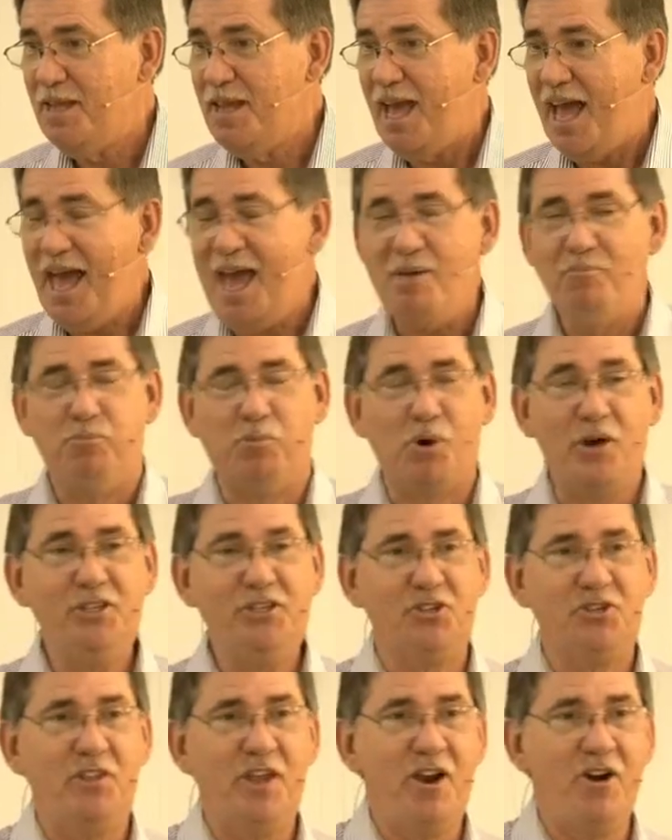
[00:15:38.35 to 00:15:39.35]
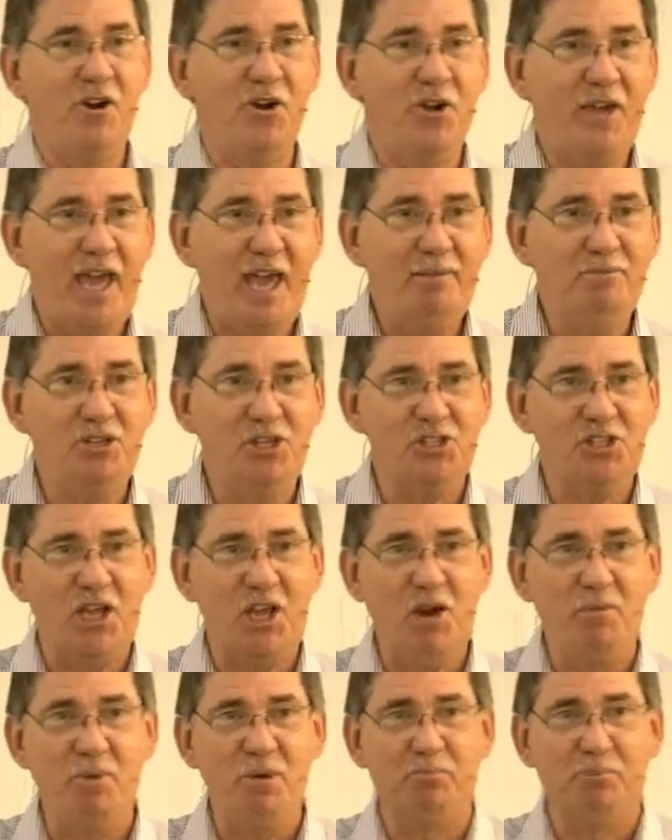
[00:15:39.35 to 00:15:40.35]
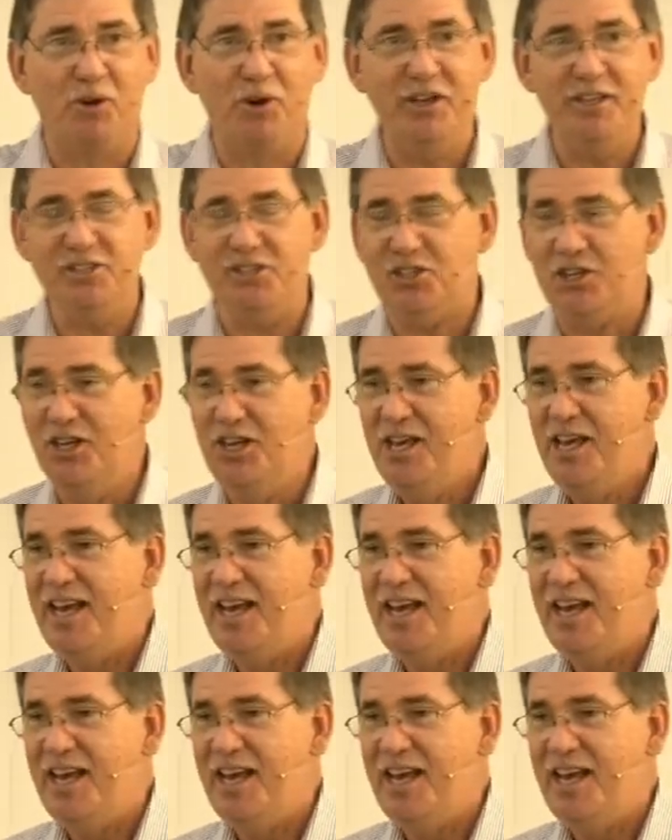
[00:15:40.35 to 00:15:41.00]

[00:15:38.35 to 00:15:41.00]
I had a preacher there who came just to hear me preach.